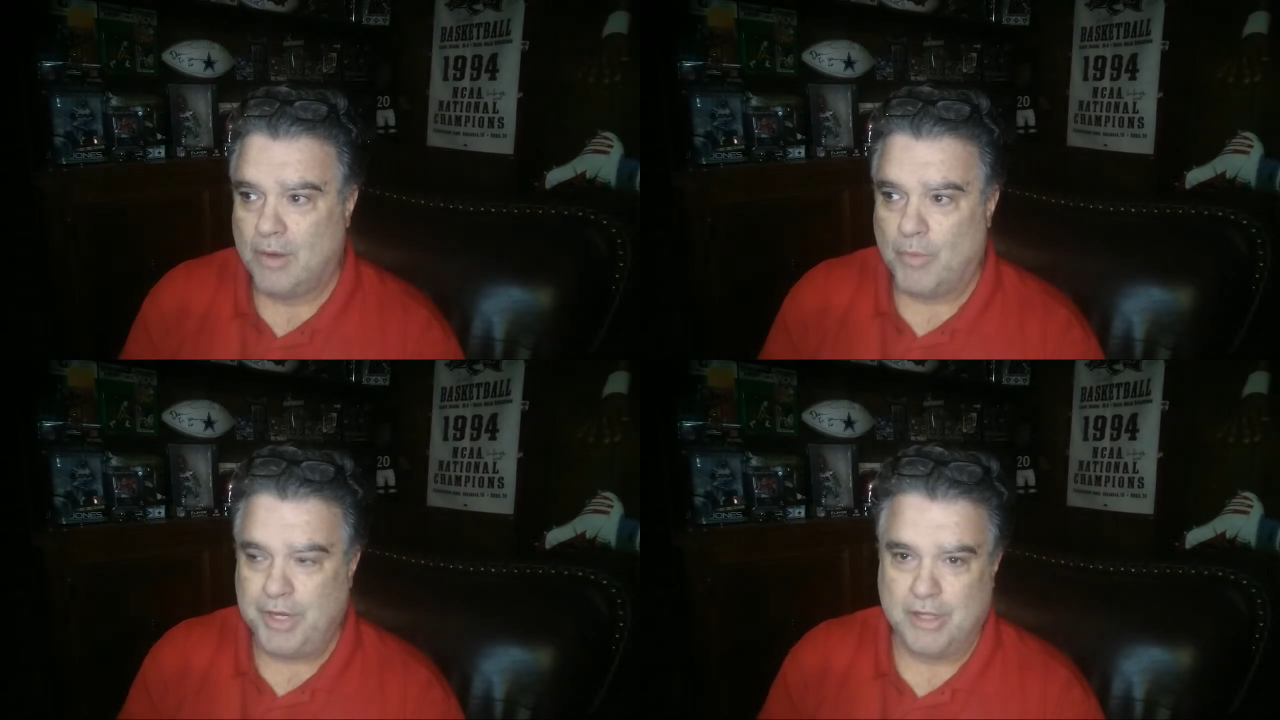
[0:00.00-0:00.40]

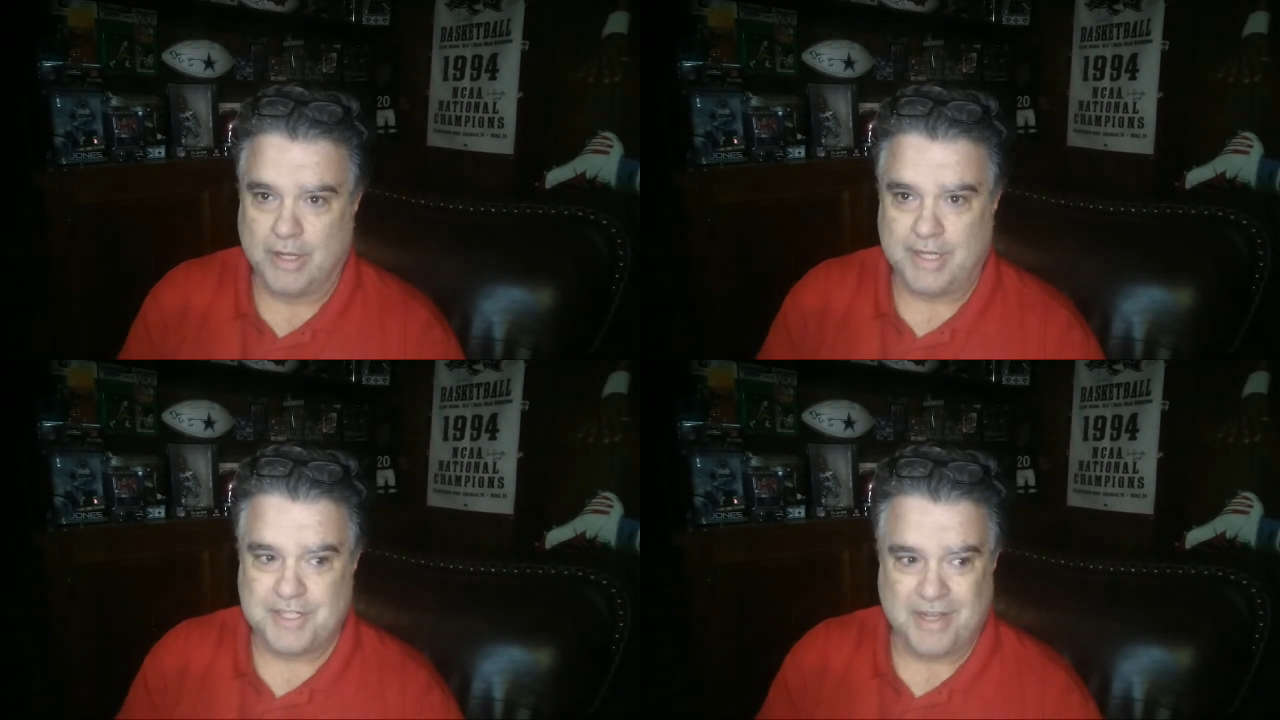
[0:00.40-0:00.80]
When you look
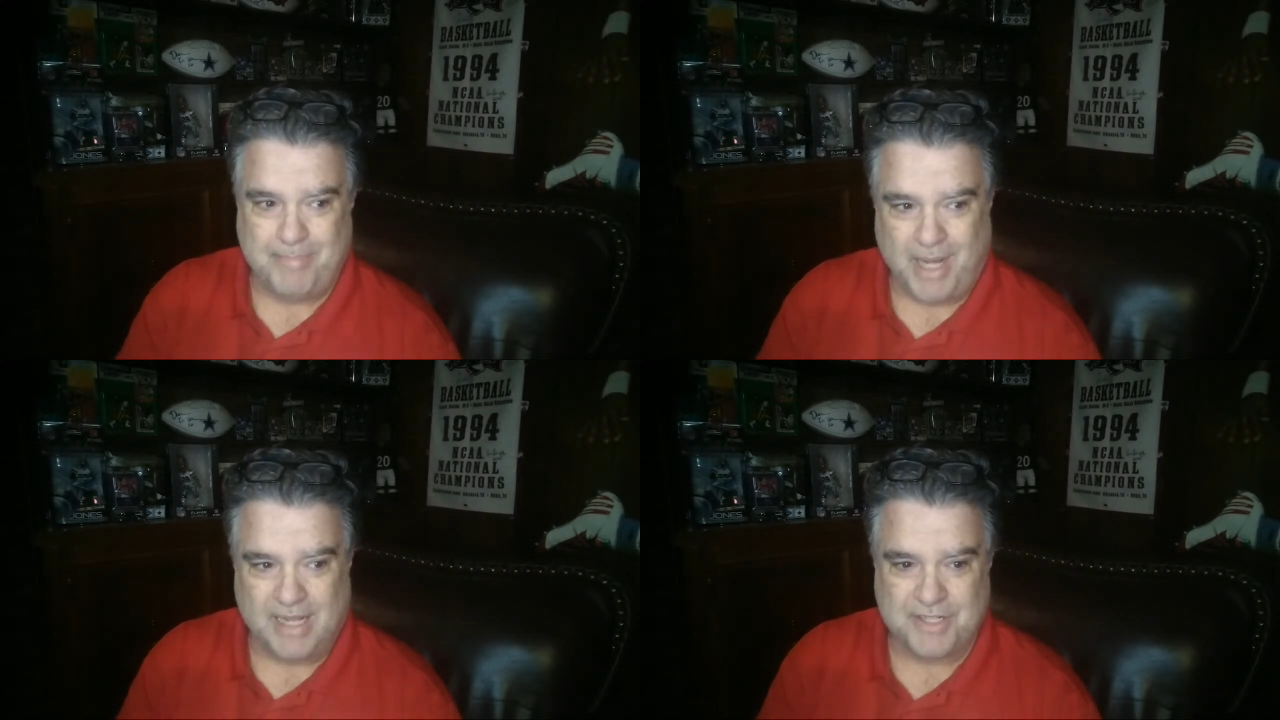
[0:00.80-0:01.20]
at his
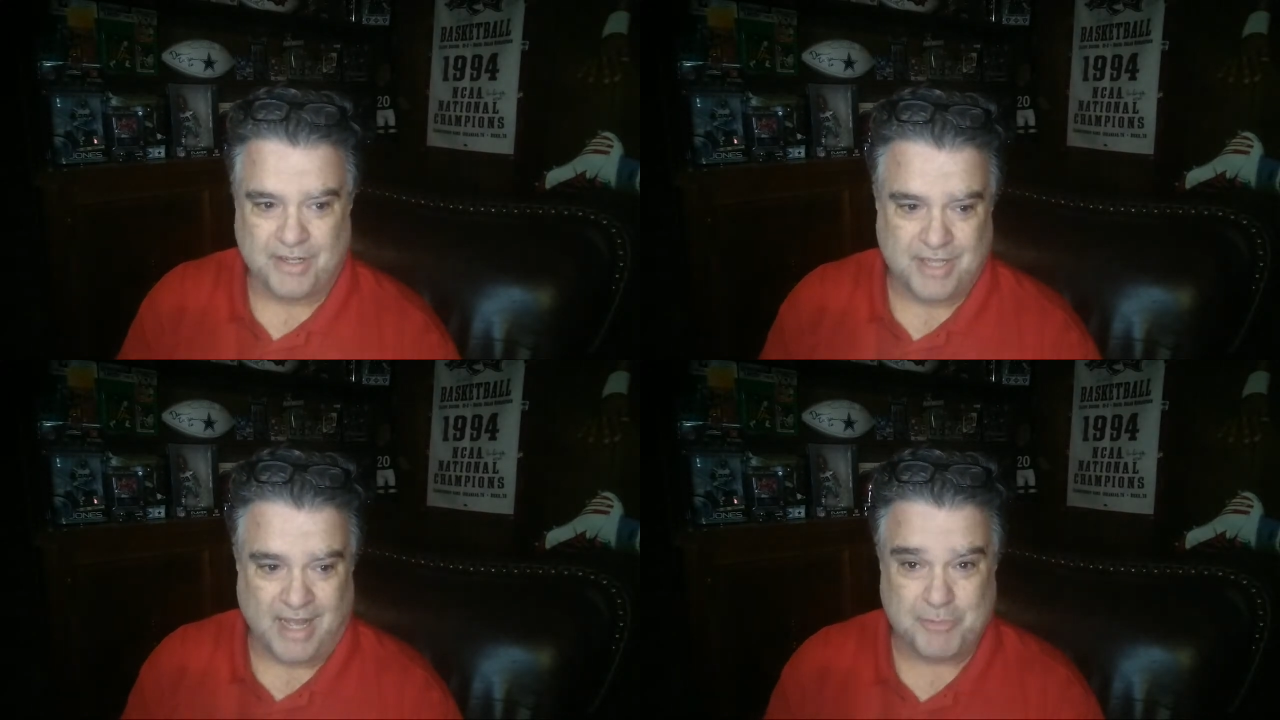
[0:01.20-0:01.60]

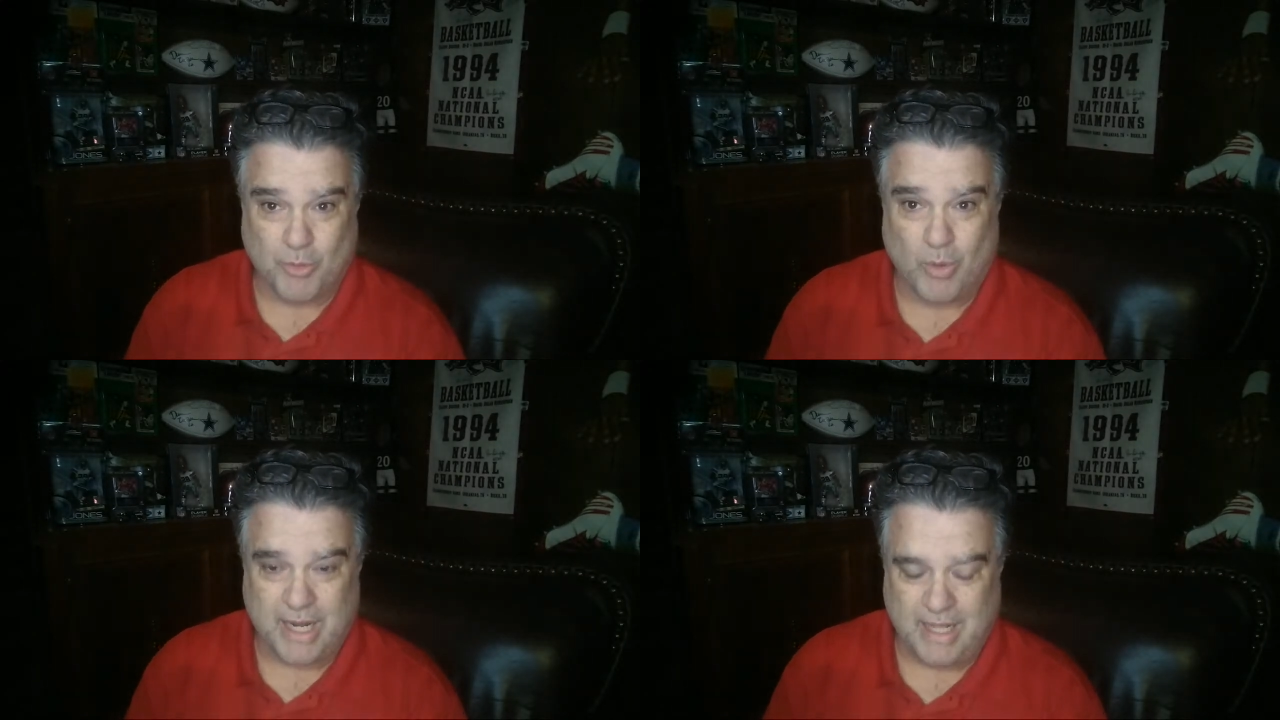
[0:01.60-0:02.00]
composite top
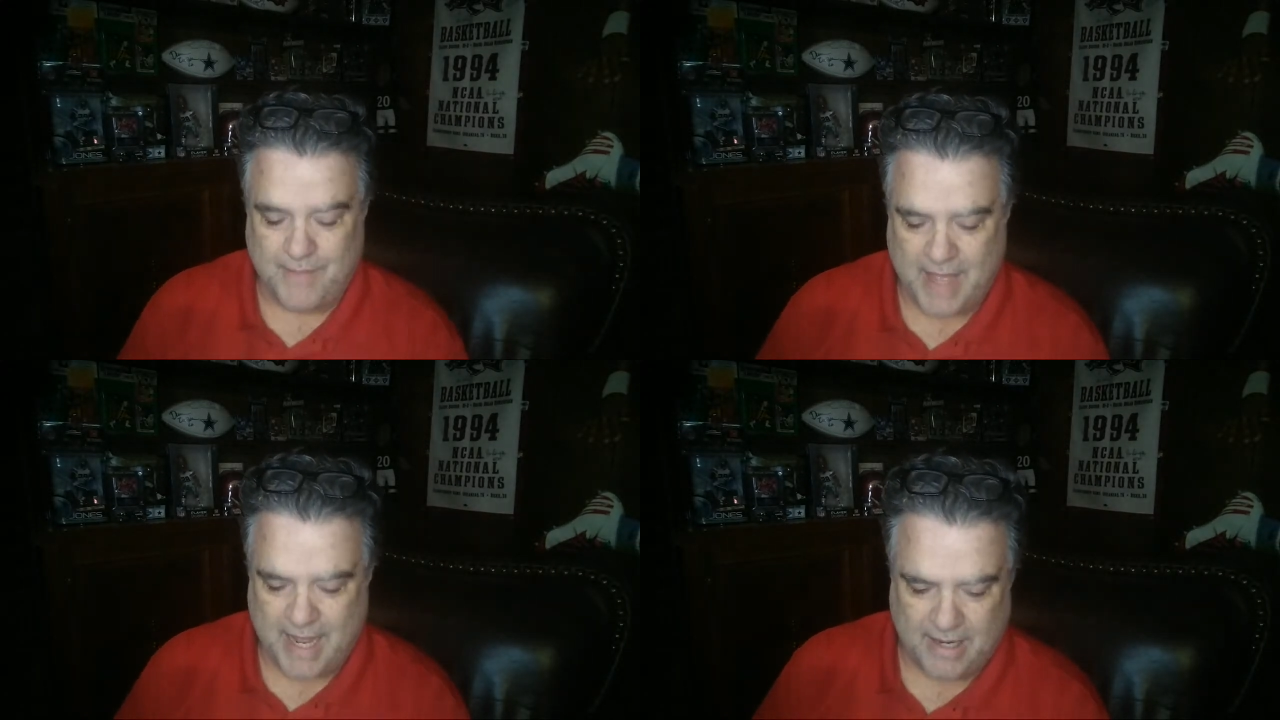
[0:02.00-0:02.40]
20 in
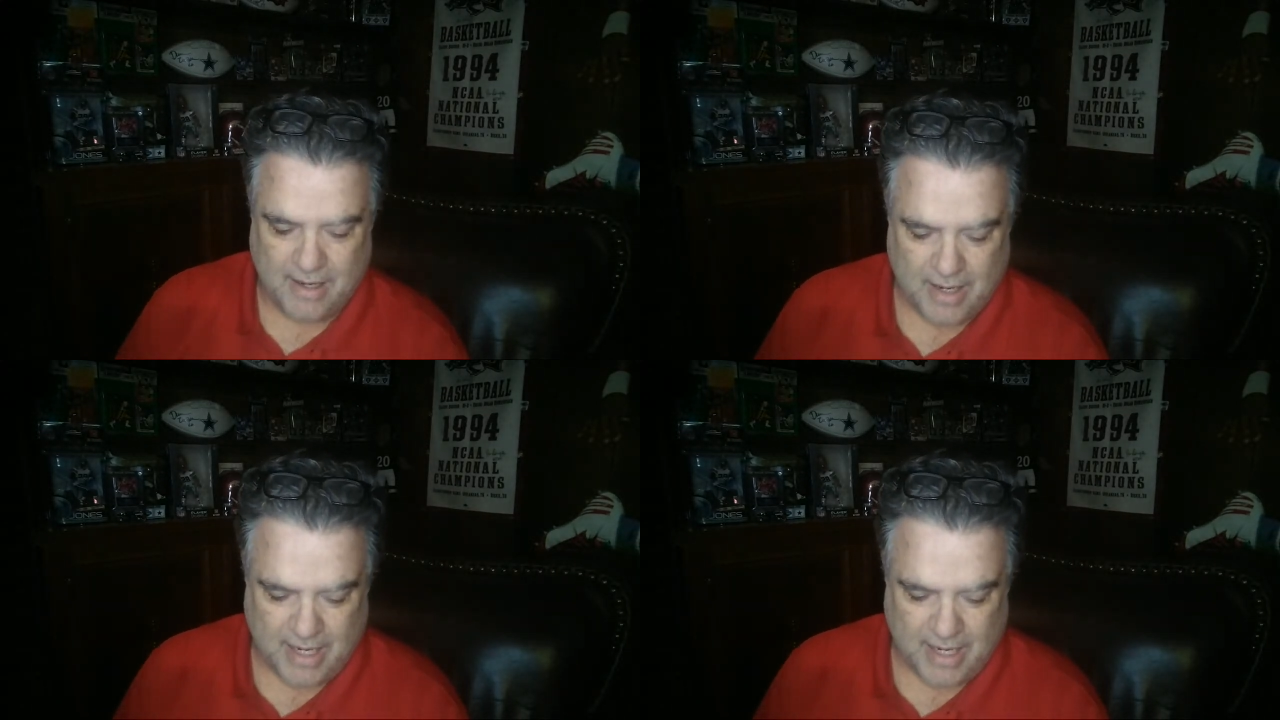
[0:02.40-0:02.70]
that,